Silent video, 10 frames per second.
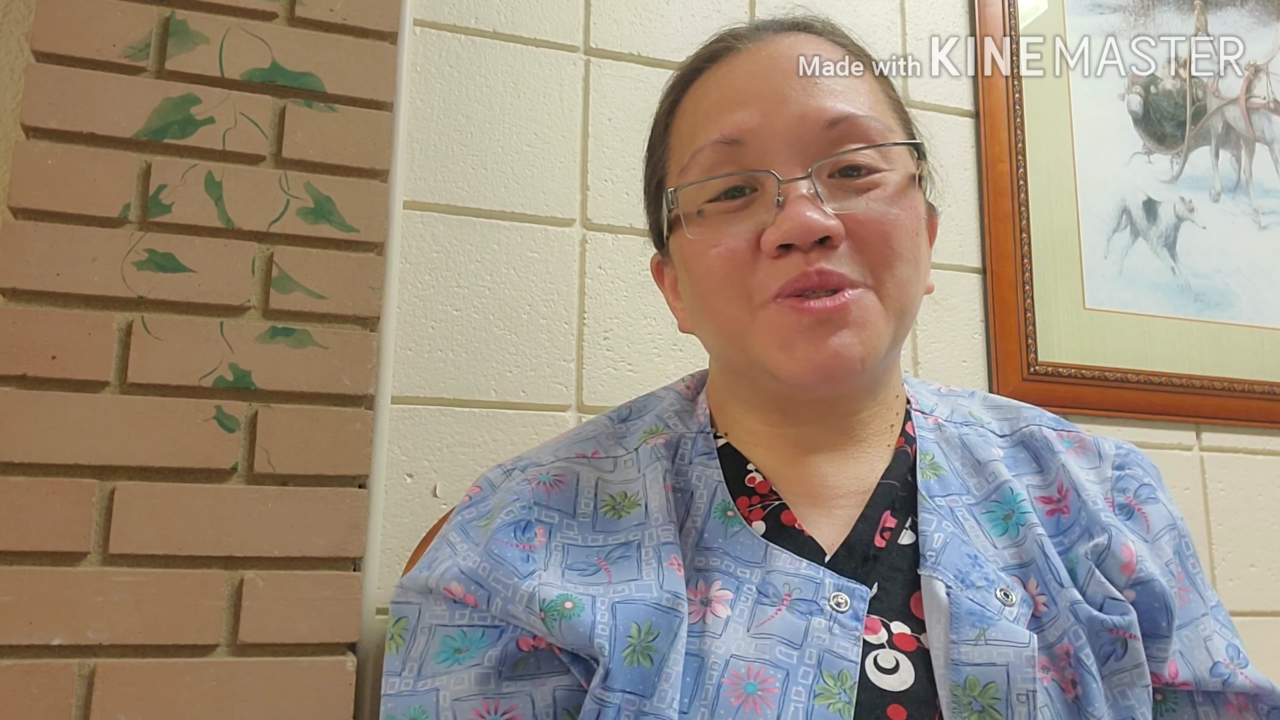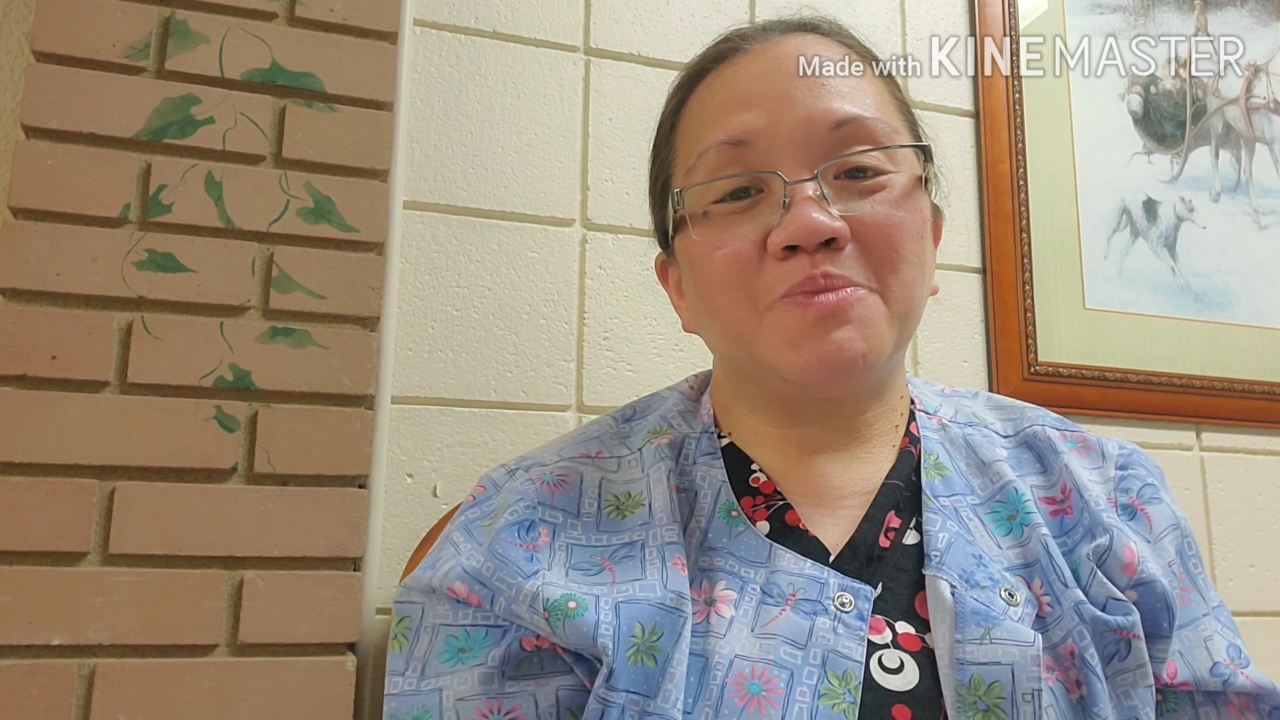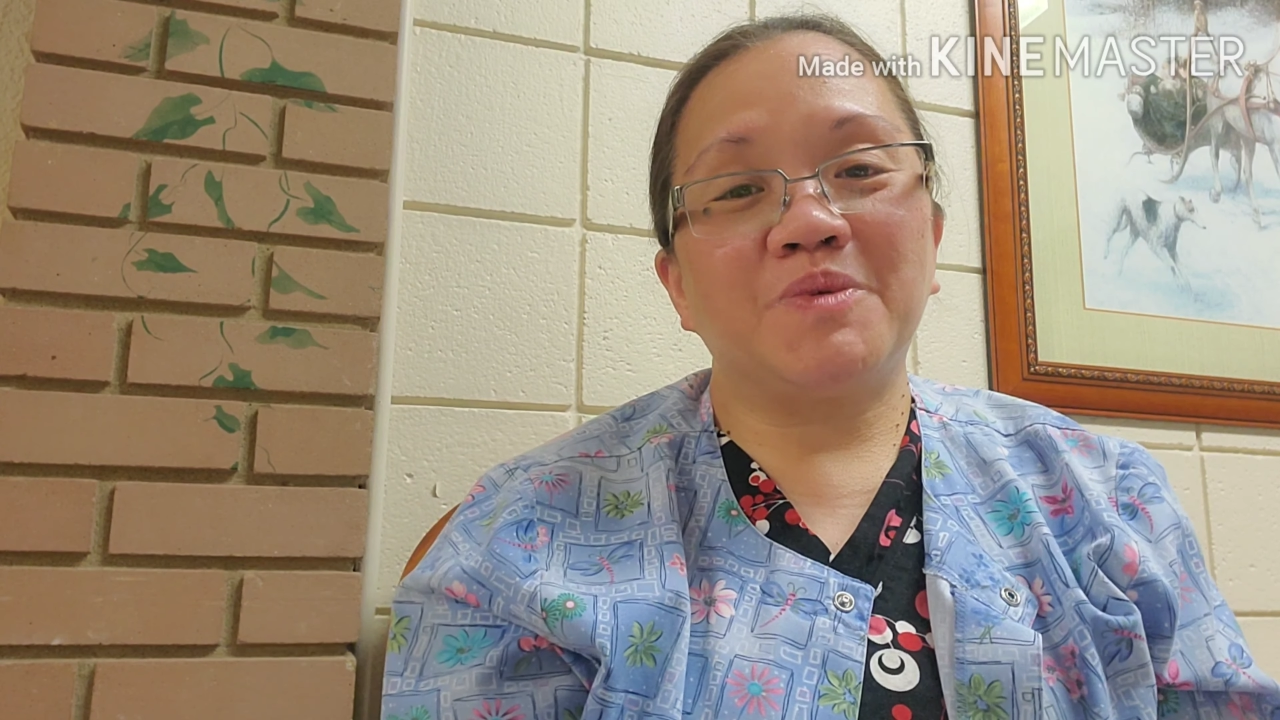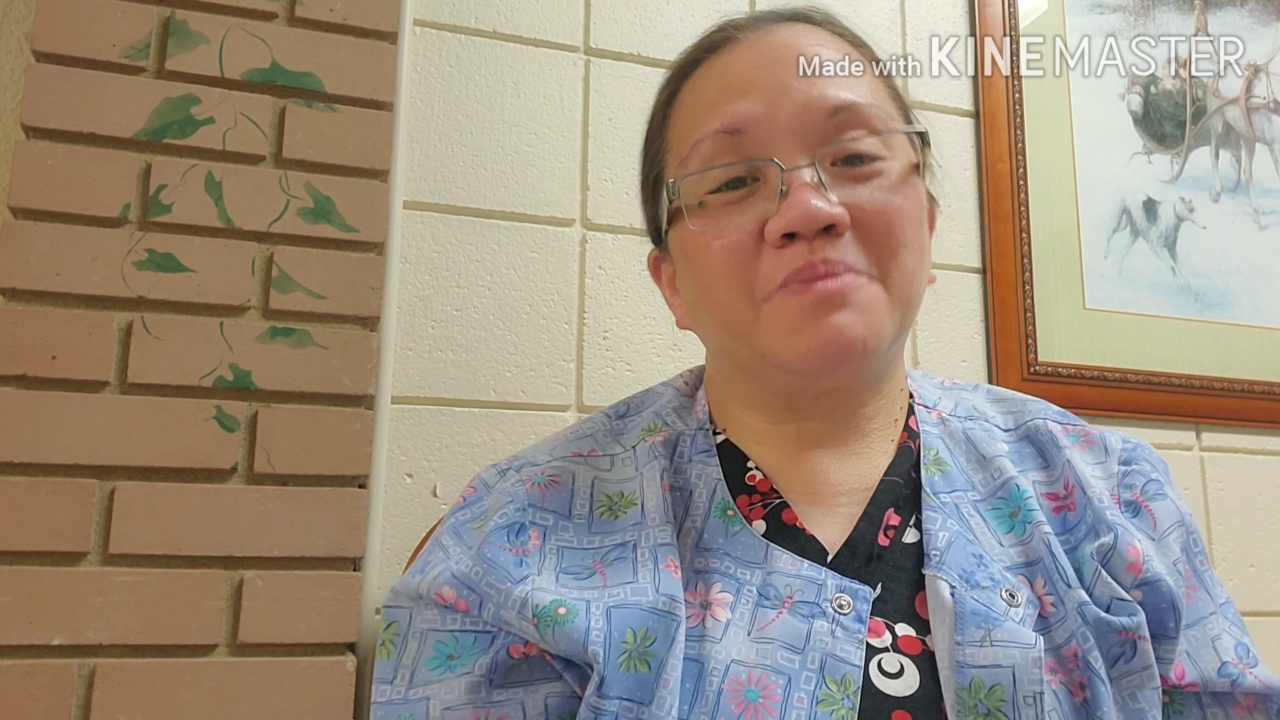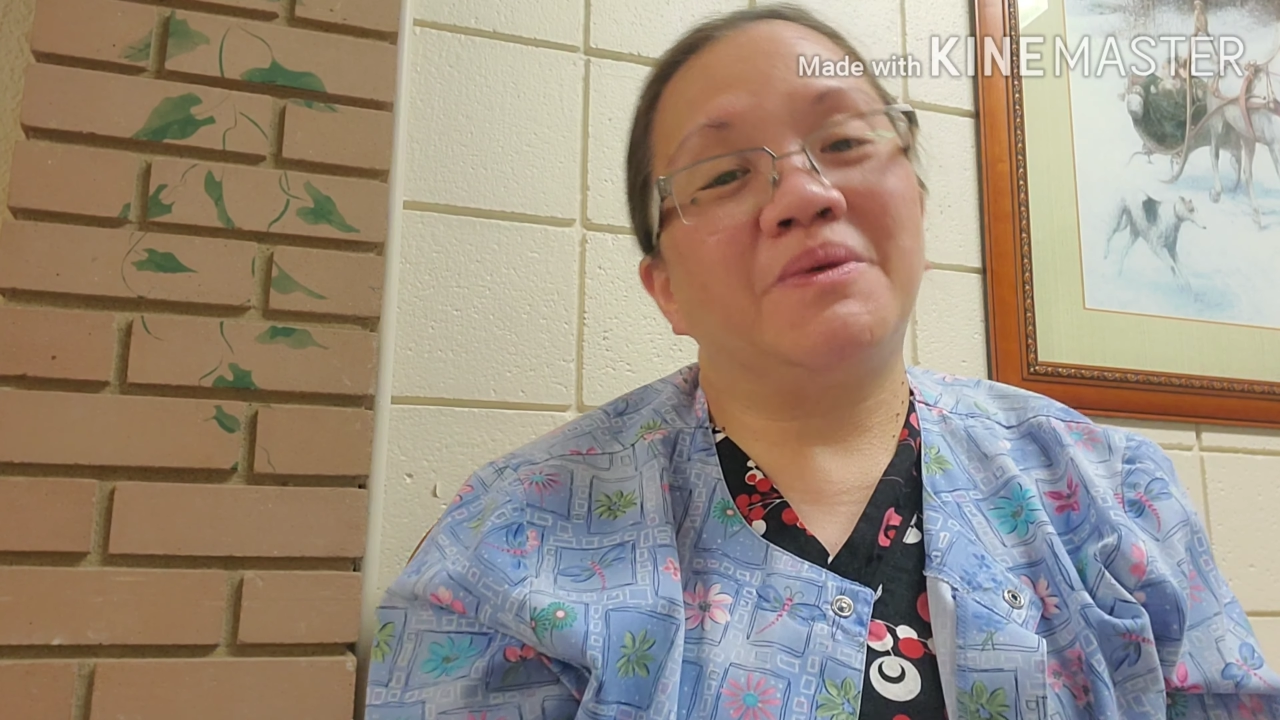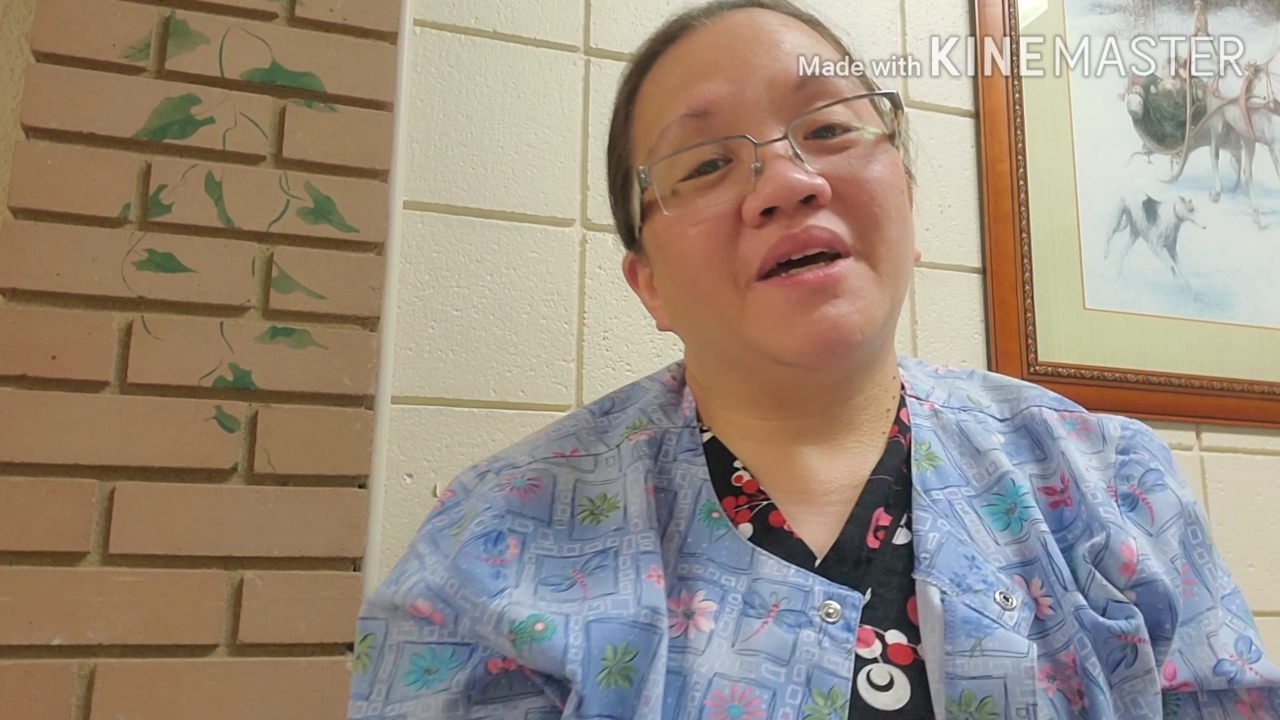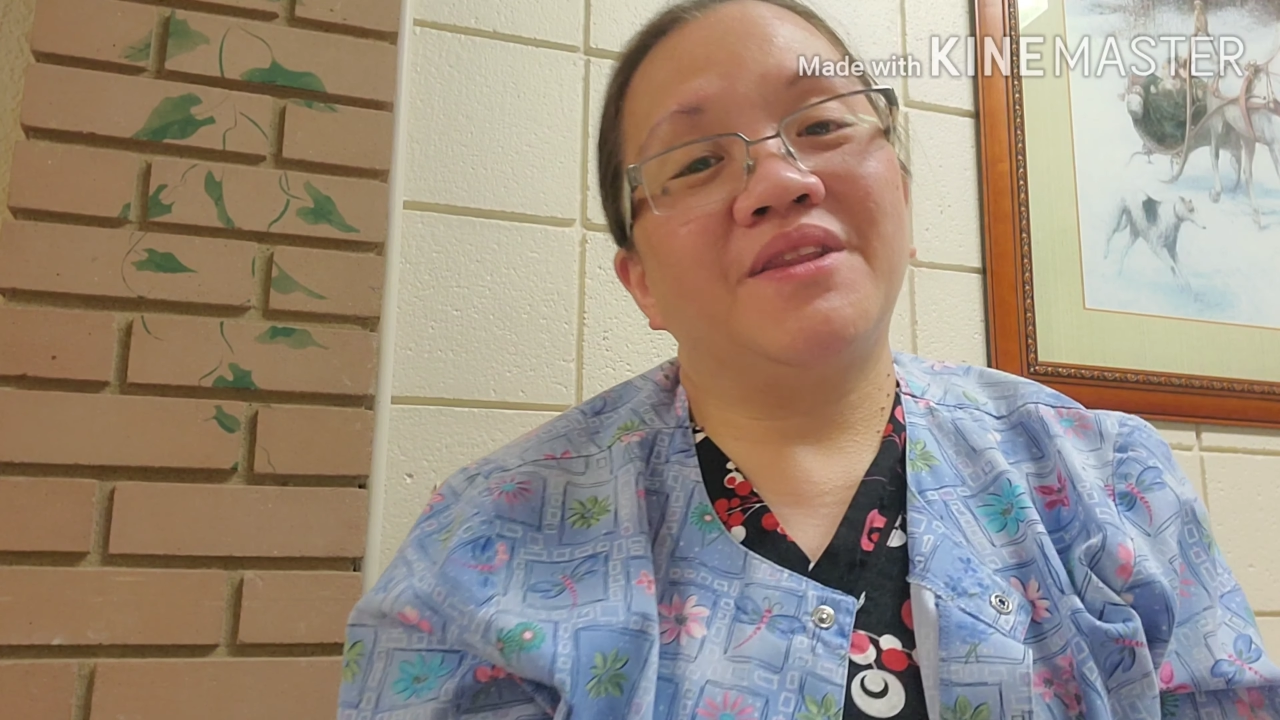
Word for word: support my